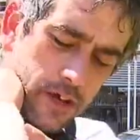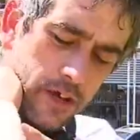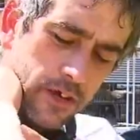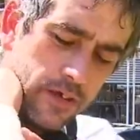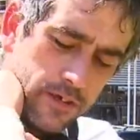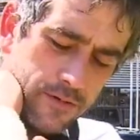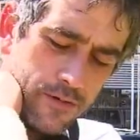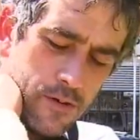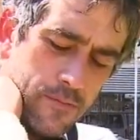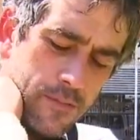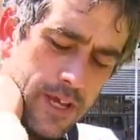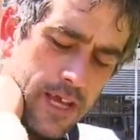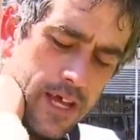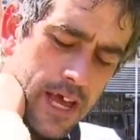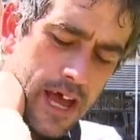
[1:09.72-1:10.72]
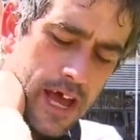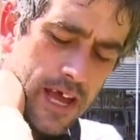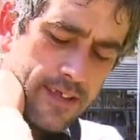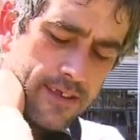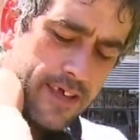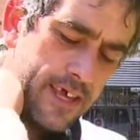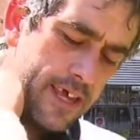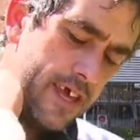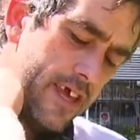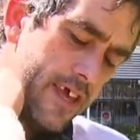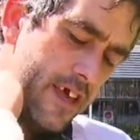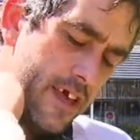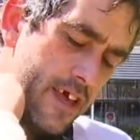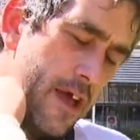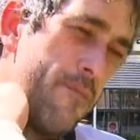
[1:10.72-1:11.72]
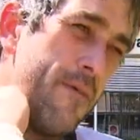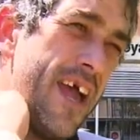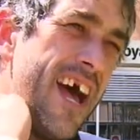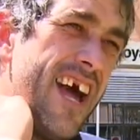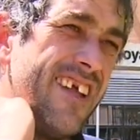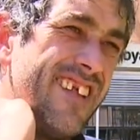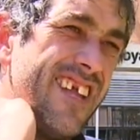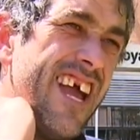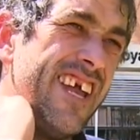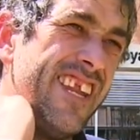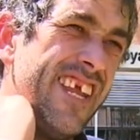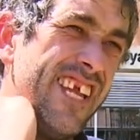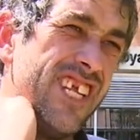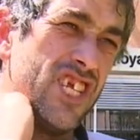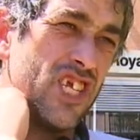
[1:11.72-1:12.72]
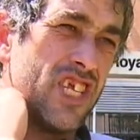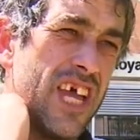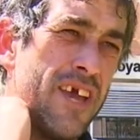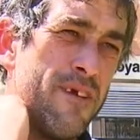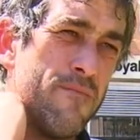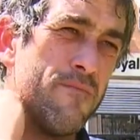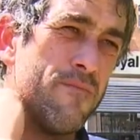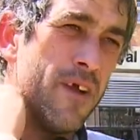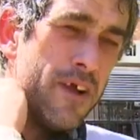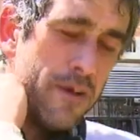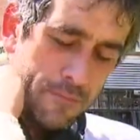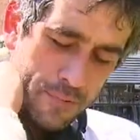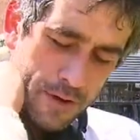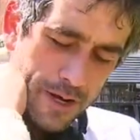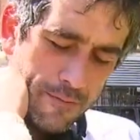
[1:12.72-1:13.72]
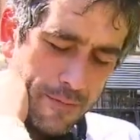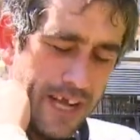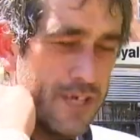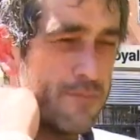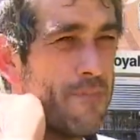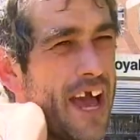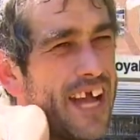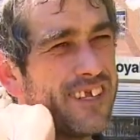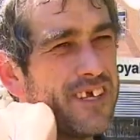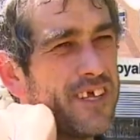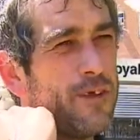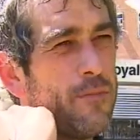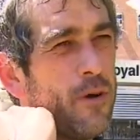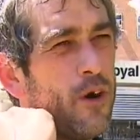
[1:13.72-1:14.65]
goes from here to here about an inch deep, pretty much back to the